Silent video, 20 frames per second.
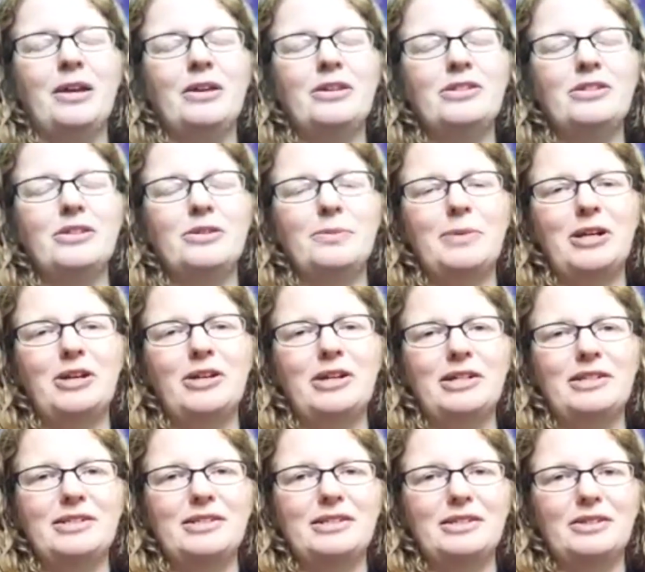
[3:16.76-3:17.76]
So the mirror
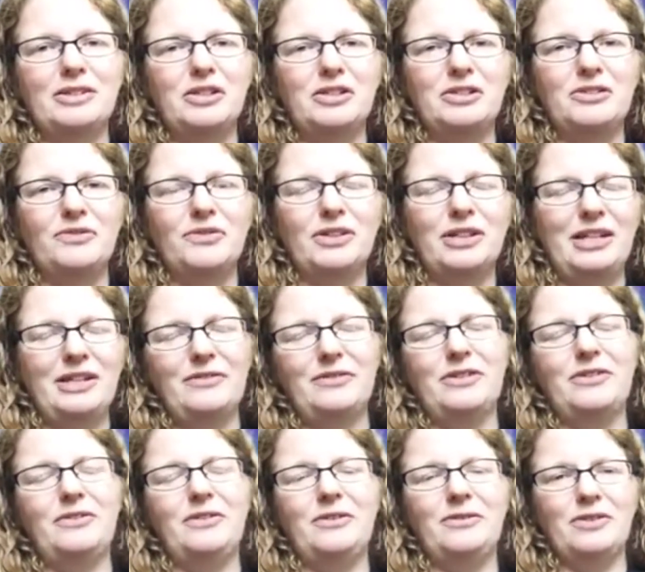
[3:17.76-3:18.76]
is still useful even
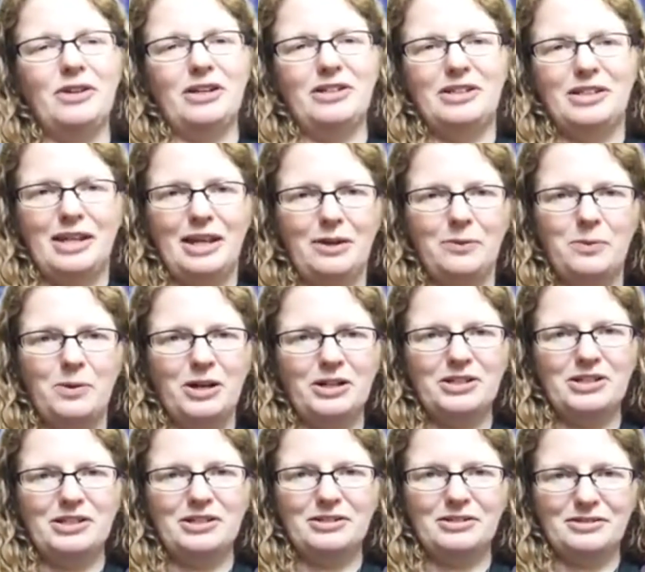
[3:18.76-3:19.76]
if you find you can't
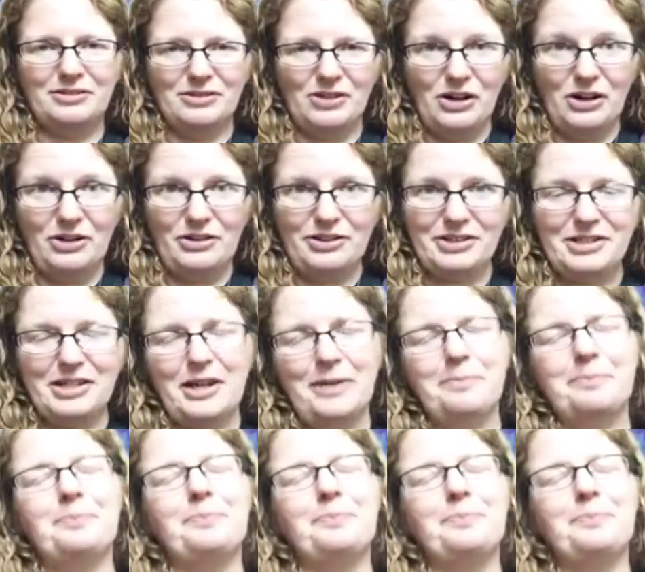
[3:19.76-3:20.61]
watch it all the time.